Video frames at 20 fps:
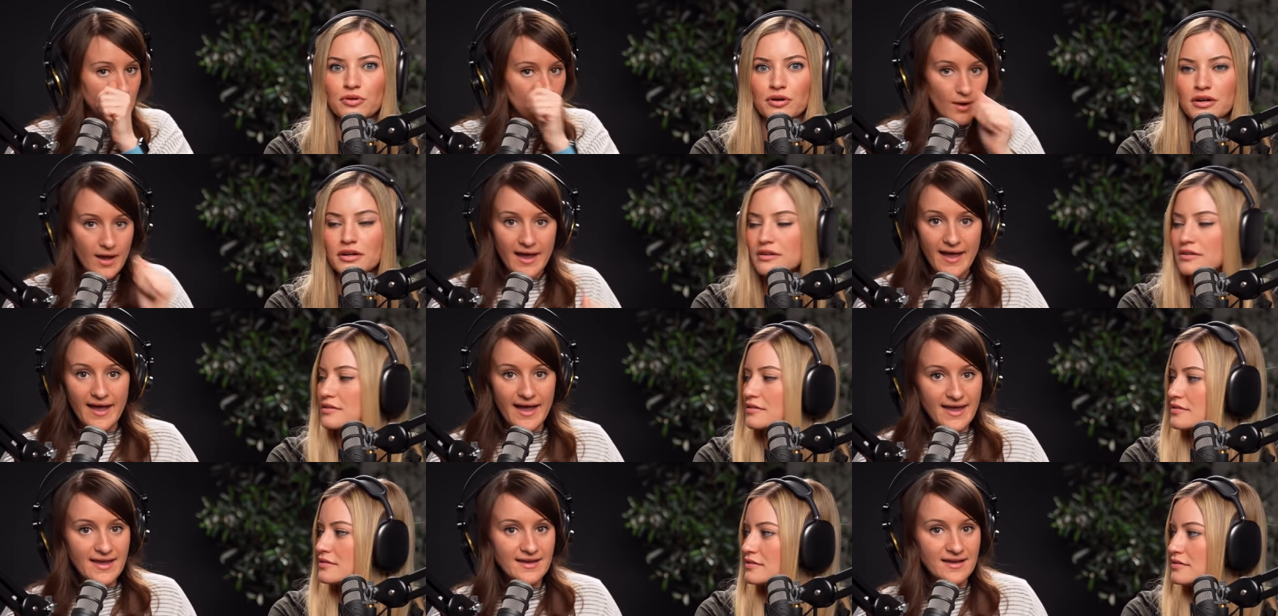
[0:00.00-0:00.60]
Speaker 1: I go,
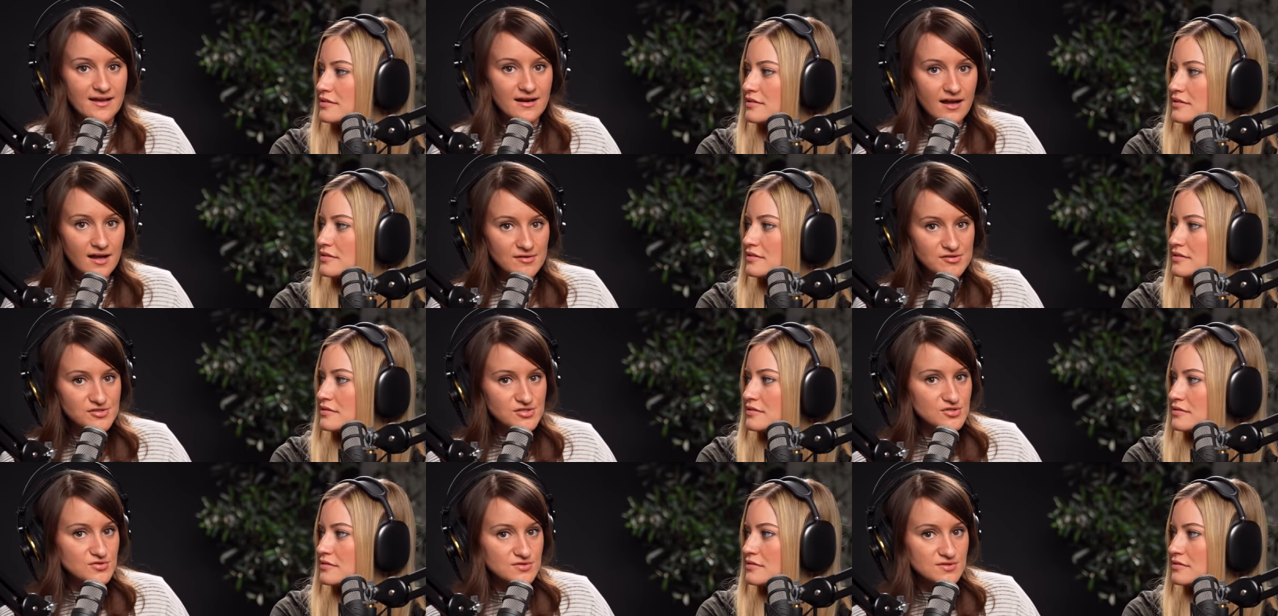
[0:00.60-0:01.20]
hey, can I
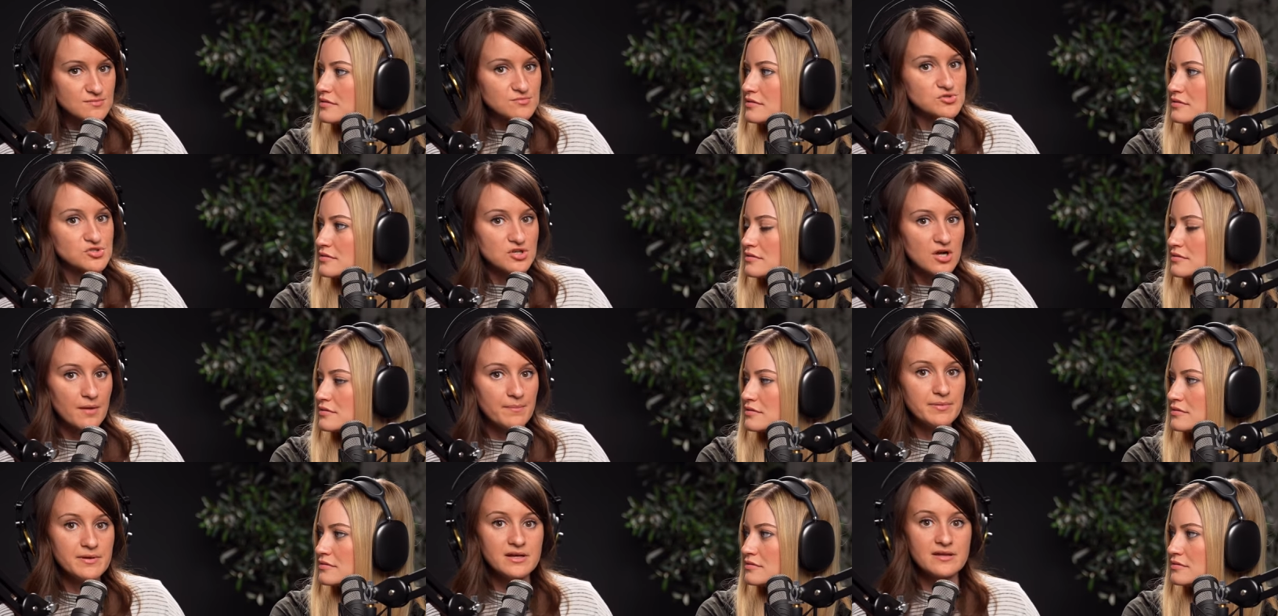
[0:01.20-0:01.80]
do some
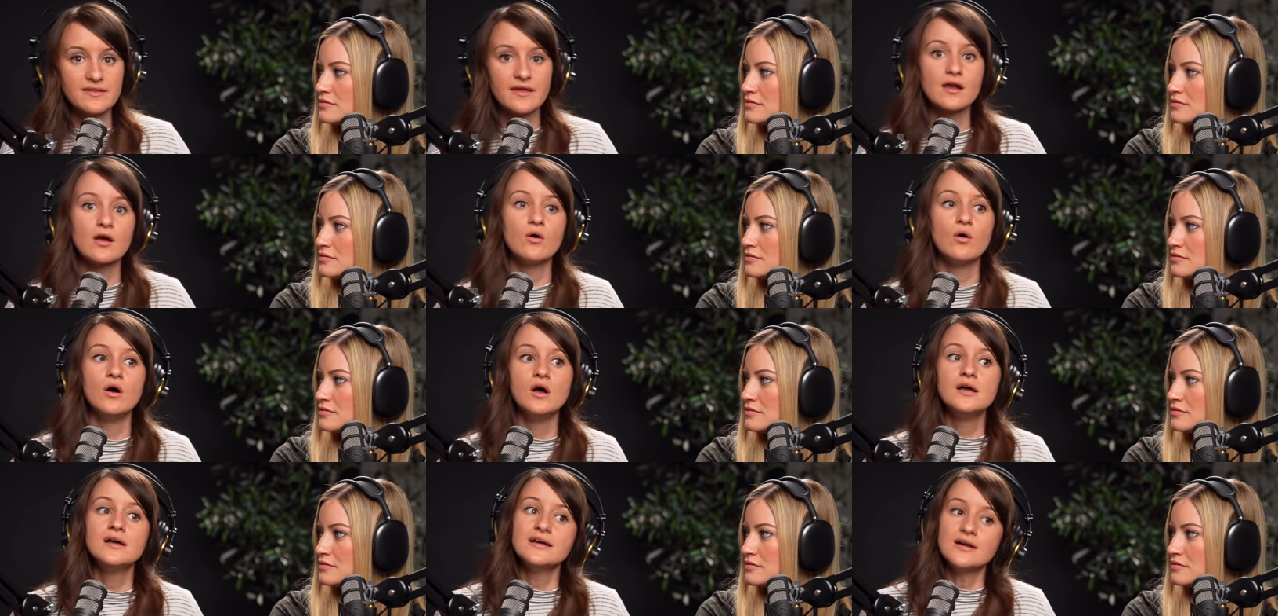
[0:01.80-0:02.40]
shopping? And they go,
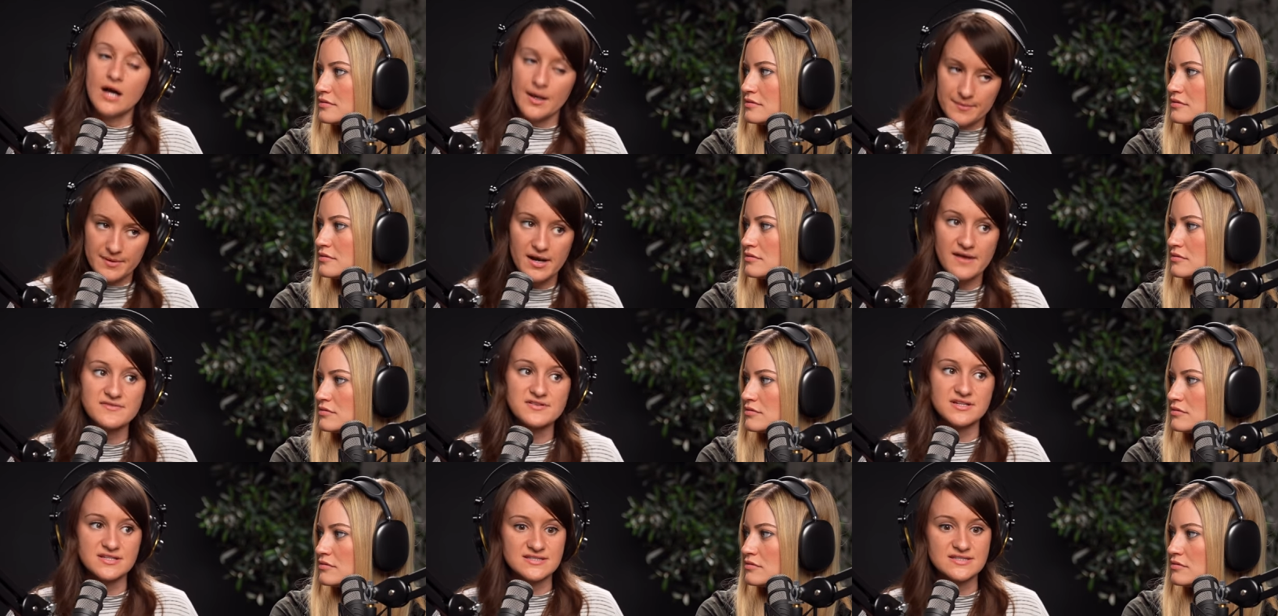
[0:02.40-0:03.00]
I'm gonna
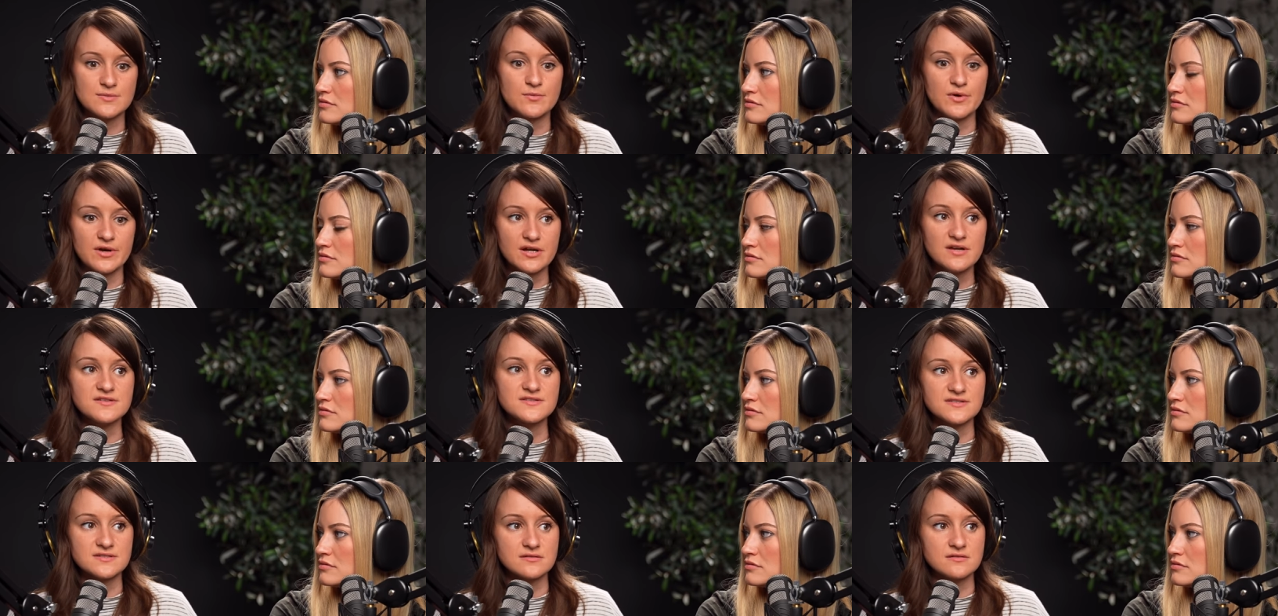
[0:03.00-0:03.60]
have to get someone
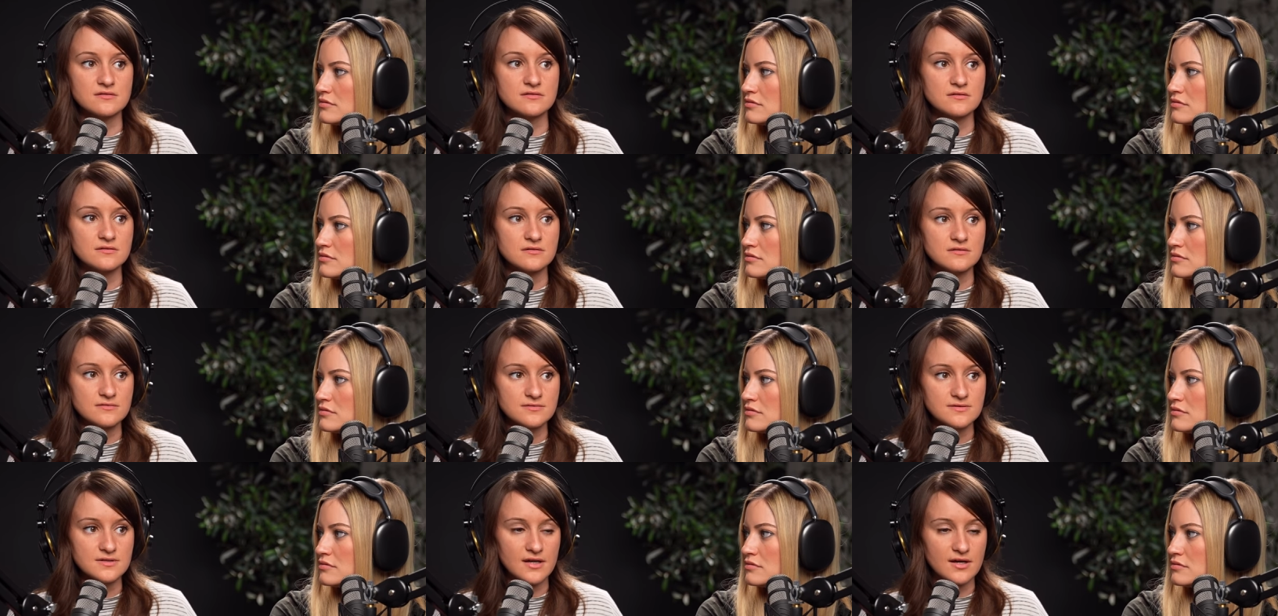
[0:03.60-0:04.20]
else to.
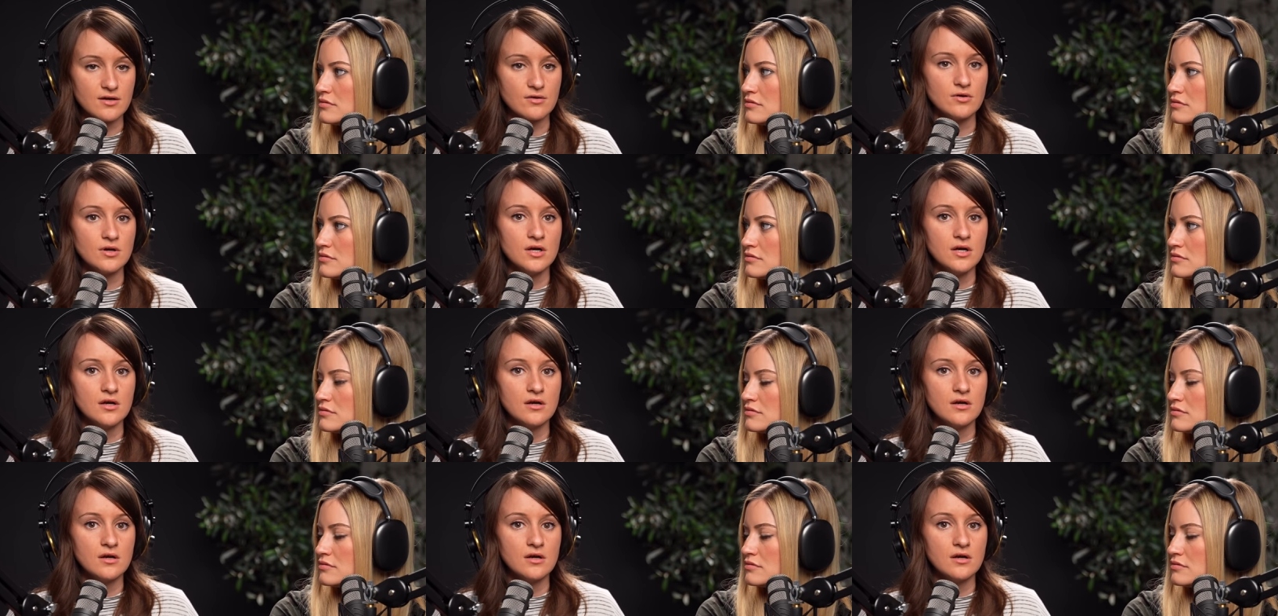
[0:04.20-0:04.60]
I go,